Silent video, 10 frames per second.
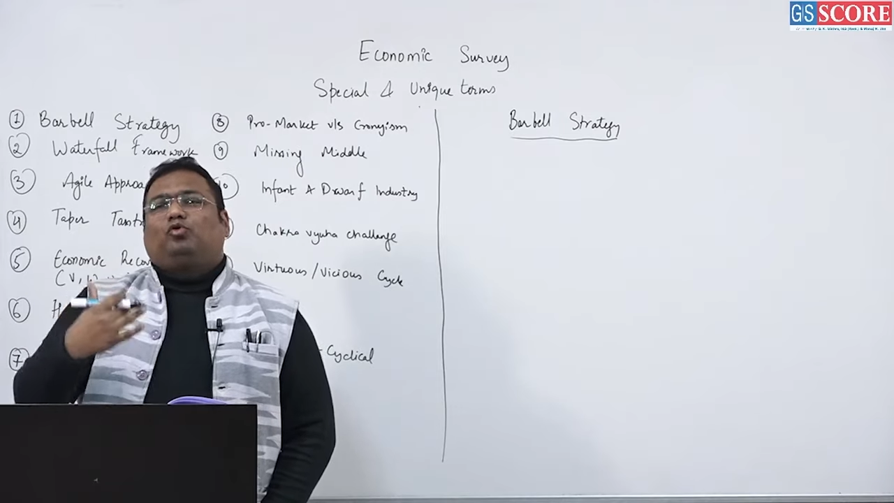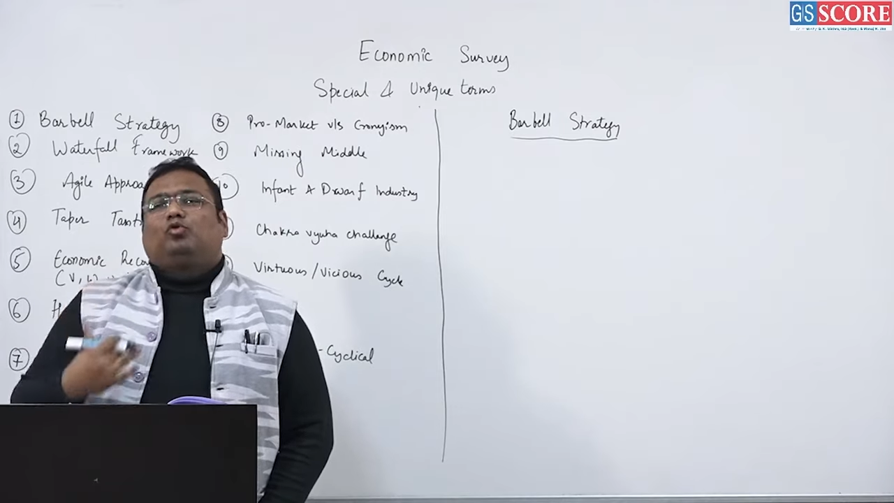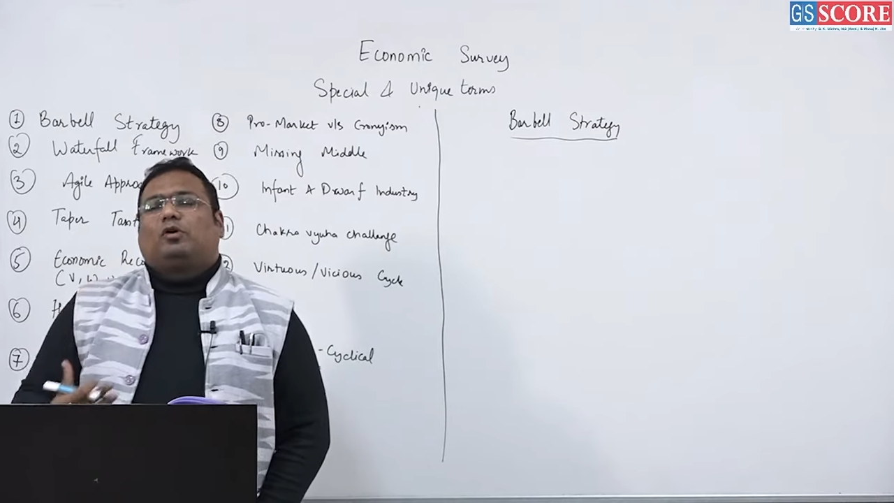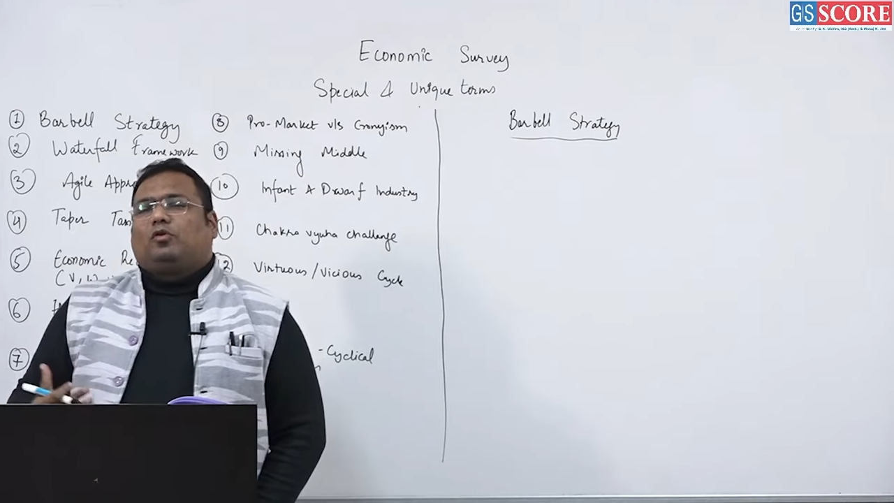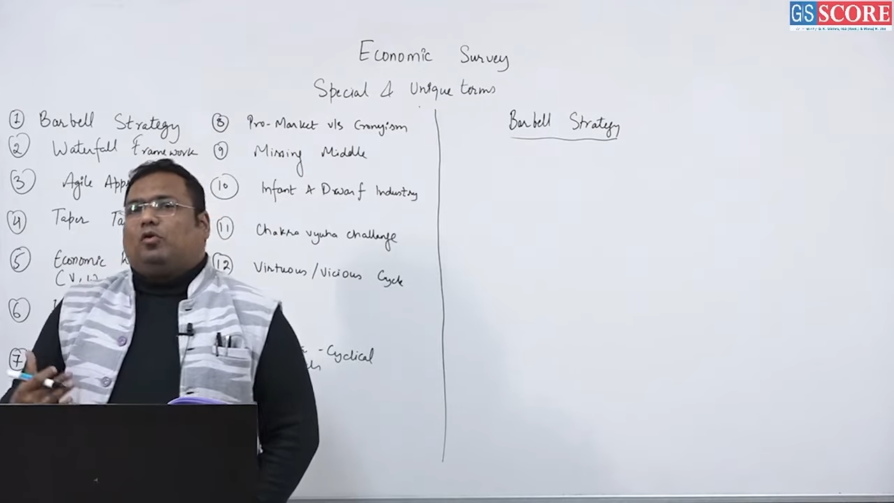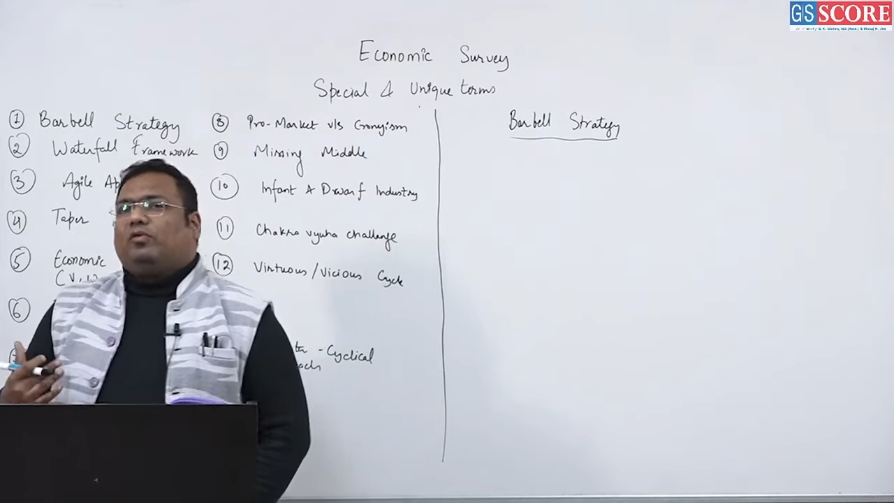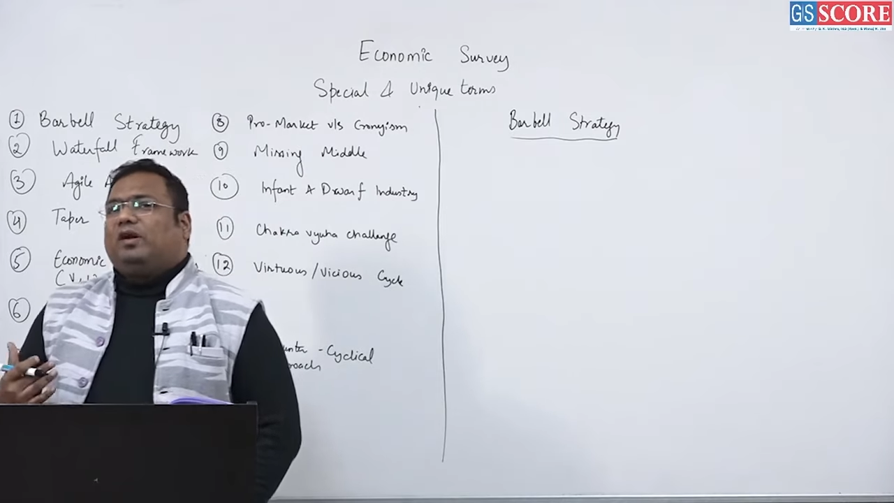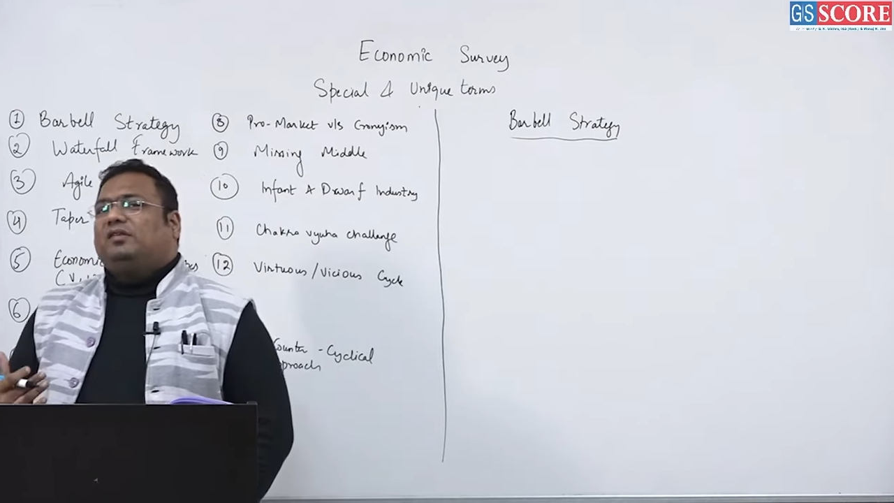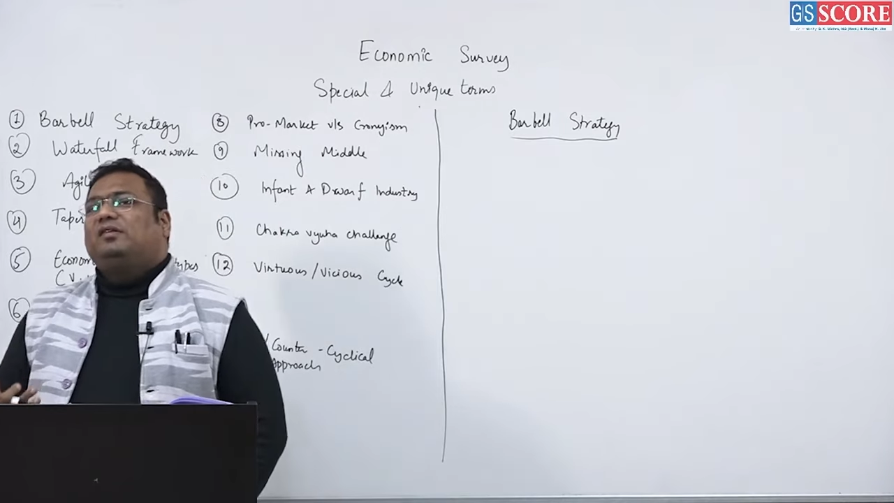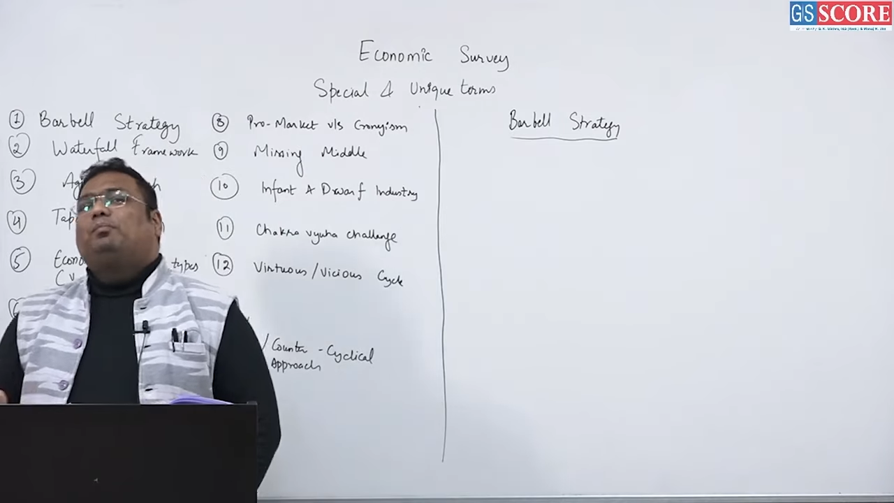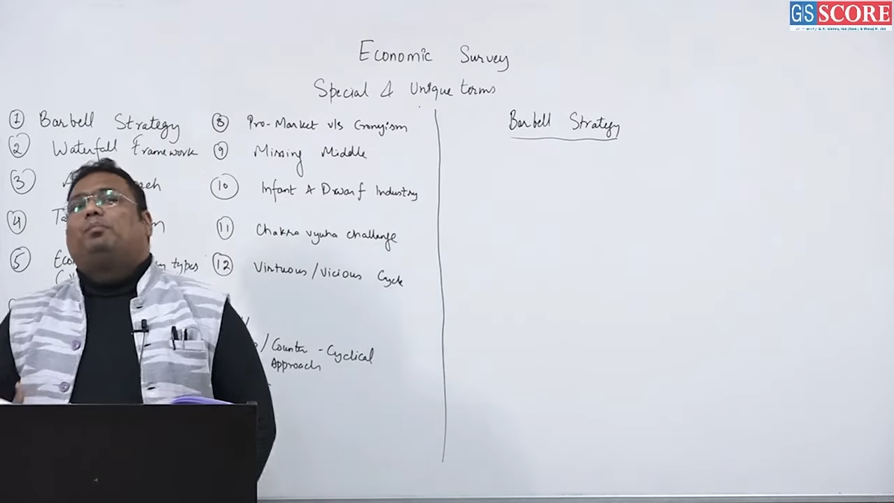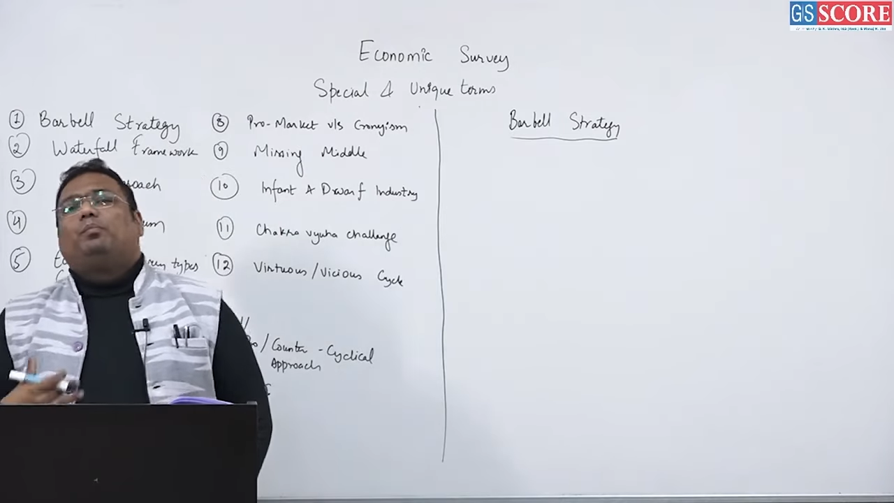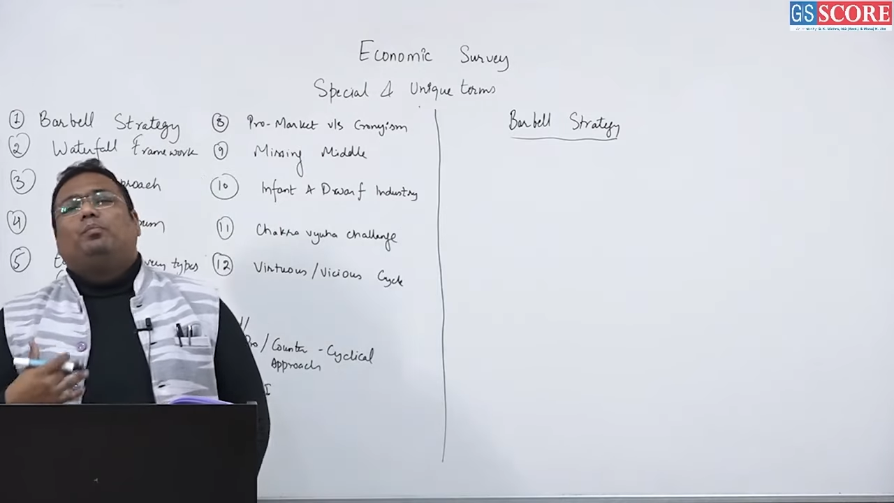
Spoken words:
to the COVID as a